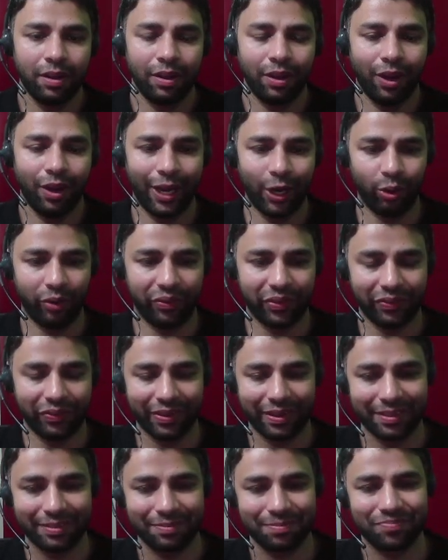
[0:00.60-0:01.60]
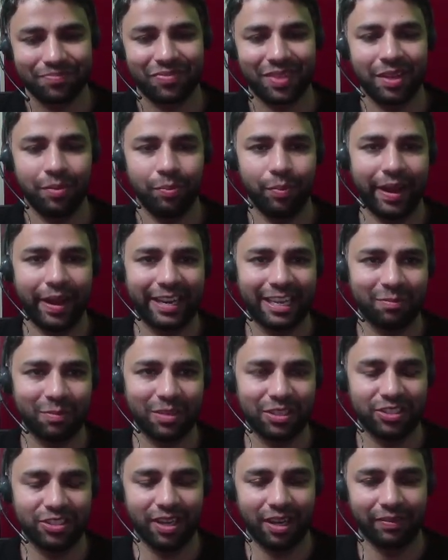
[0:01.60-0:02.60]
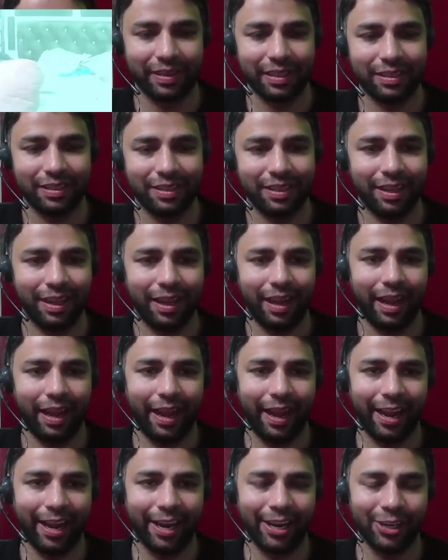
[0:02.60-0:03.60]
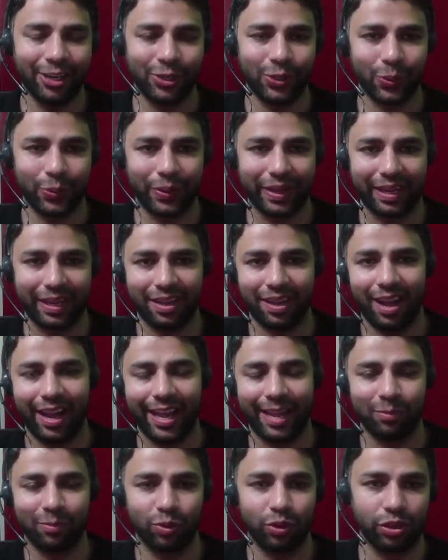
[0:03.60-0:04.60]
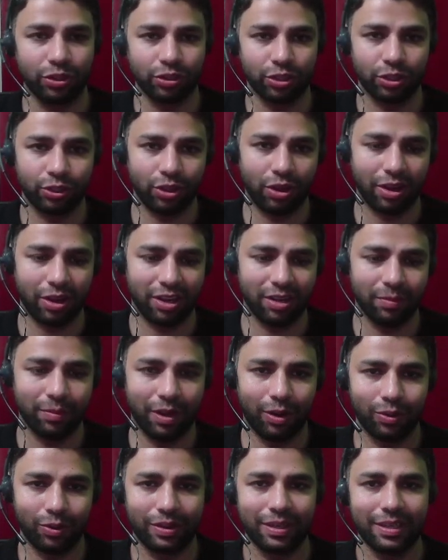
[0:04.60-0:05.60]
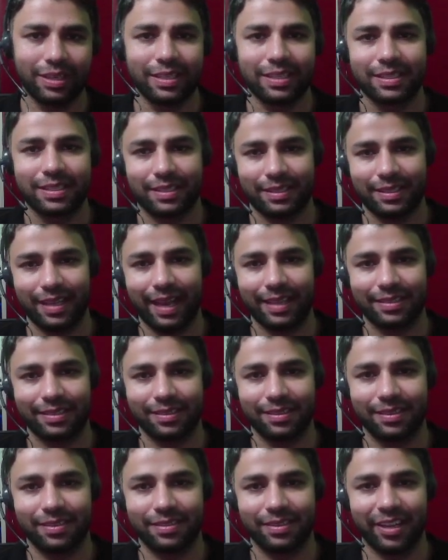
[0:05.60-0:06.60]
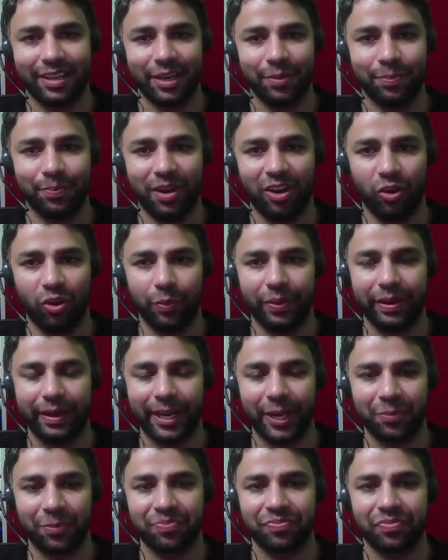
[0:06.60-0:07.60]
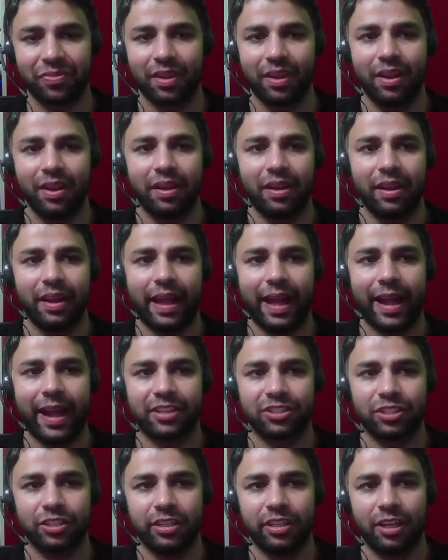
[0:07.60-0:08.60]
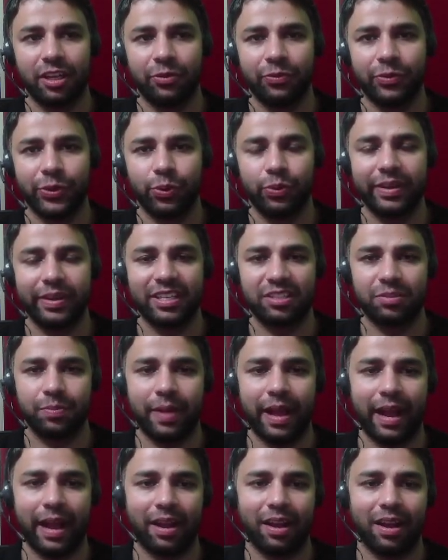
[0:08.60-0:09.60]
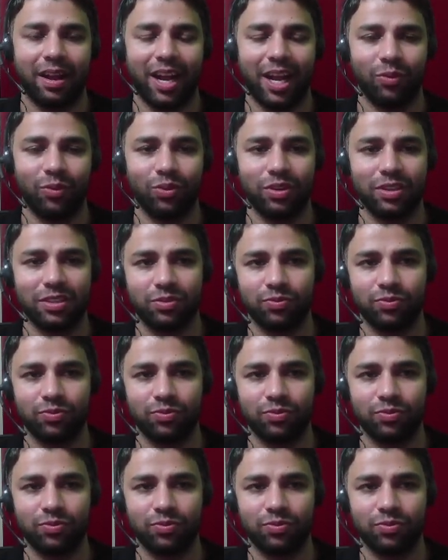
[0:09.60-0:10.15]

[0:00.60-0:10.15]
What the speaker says: Hello everyone, my name is Javed and today I am going to talk about slicers in Power BI. Actually, a few days back I was